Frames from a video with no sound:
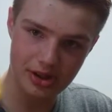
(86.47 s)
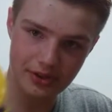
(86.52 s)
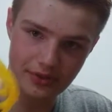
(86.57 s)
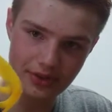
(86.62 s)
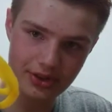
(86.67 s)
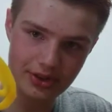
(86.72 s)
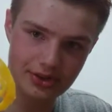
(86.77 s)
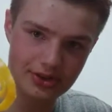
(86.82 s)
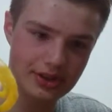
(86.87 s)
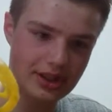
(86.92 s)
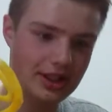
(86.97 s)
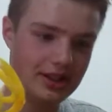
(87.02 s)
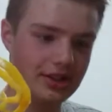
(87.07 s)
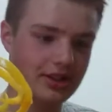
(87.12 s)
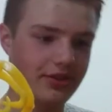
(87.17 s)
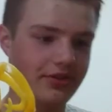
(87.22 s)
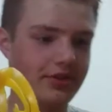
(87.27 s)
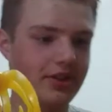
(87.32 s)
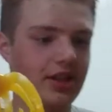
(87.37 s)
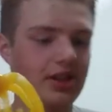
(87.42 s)
If you
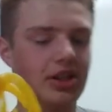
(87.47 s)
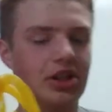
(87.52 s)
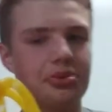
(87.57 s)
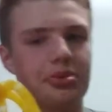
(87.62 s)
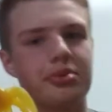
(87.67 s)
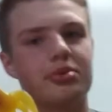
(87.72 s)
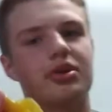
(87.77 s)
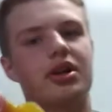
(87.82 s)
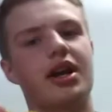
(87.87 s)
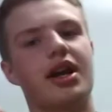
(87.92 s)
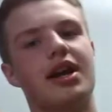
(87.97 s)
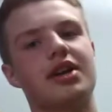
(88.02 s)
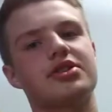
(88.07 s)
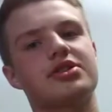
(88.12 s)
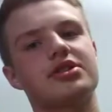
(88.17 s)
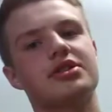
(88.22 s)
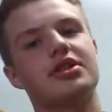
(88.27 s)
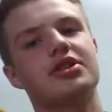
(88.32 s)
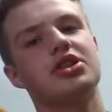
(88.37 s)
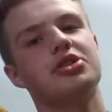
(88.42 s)
need a little bit more
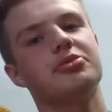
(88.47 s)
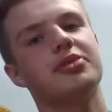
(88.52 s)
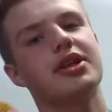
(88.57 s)
action on your